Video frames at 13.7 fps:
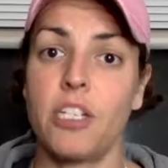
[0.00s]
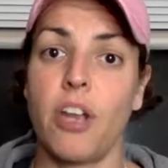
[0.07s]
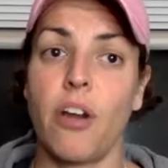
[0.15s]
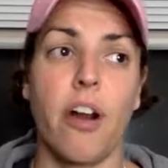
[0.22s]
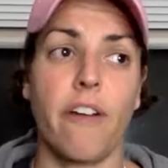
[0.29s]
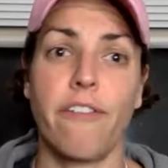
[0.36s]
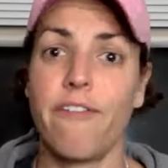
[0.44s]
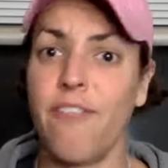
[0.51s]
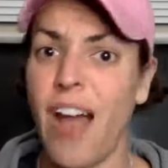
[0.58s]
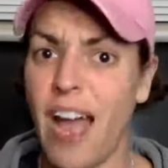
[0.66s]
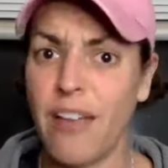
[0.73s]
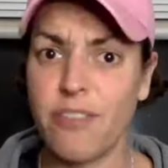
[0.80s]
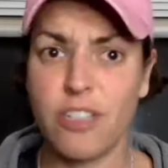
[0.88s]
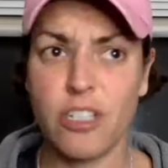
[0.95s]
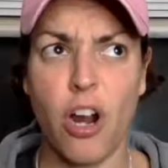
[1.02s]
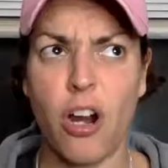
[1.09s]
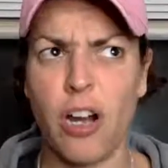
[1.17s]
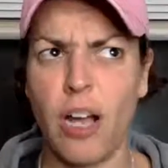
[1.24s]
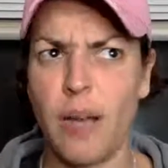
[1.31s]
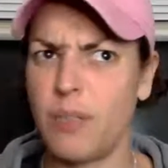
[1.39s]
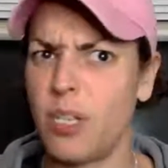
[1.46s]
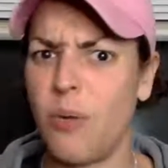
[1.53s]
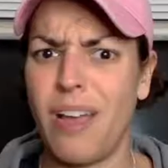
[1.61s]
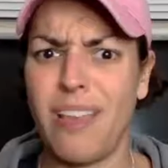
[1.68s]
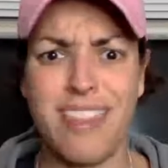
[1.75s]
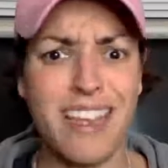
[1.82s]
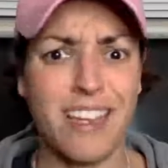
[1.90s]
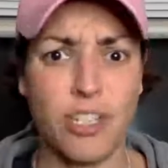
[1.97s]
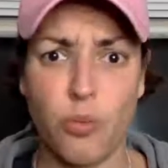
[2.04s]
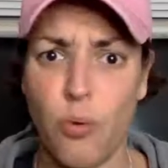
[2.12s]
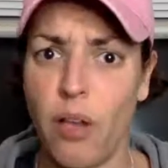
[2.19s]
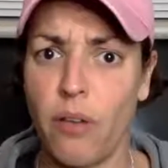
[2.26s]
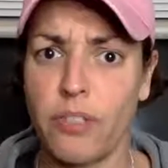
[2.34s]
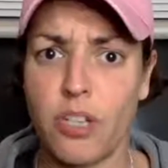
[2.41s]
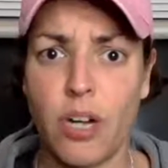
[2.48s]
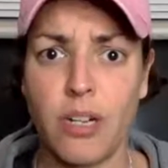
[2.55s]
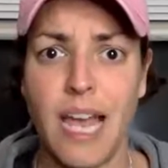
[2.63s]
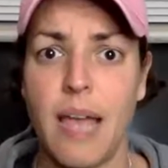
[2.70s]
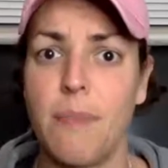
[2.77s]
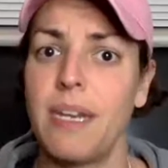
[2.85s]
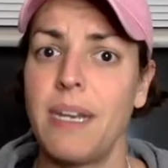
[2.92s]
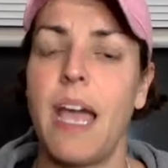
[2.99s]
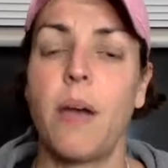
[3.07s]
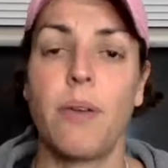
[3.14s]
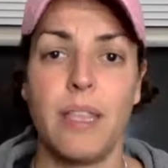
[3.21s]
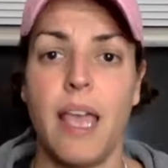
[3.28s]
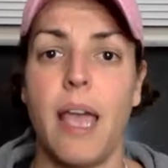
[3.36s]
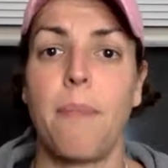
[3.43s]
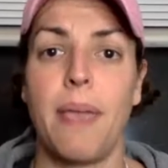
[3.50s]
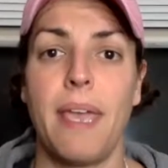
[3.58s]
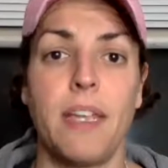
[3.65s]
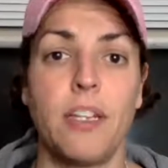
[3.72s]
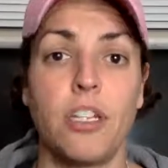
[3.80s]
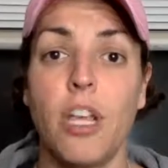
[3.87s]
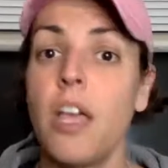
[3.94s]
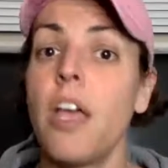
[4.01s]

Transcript: There are 5-star up to, I think, a 12-star diamond now in that page